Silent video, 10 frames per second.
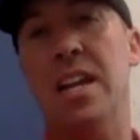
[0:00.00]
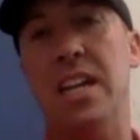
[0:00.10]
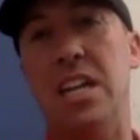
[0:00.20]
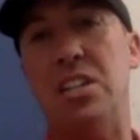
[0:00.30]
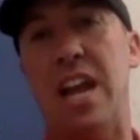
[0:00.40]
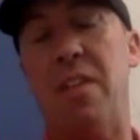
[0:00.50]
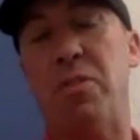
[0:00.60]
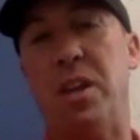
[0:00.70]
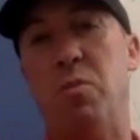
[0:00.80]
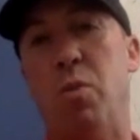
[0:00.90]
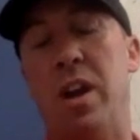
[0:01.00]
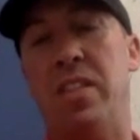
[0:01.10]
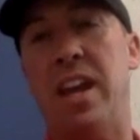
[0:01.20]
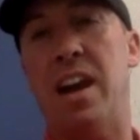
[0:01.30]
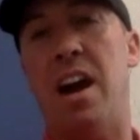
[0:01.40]
each athlete where
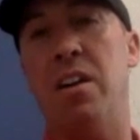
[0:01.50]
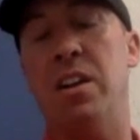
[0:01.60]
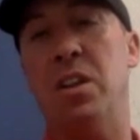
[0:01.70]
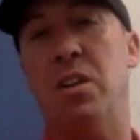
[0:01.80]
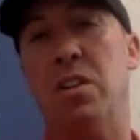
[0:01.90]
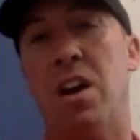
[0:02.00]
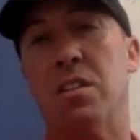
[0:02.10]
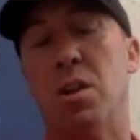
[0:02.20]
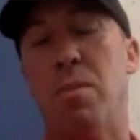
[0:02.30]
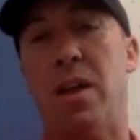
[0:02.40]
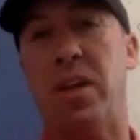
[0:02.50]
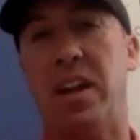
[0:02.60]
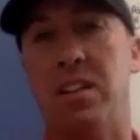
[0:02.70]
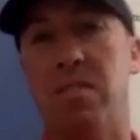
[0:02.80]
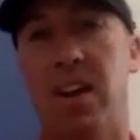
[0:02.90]
they are in their long-term
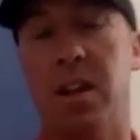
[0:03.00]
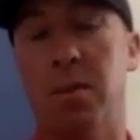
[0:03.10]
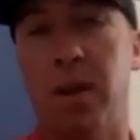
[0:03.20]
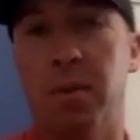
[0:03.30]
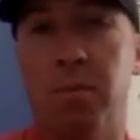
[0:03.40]
athletic development.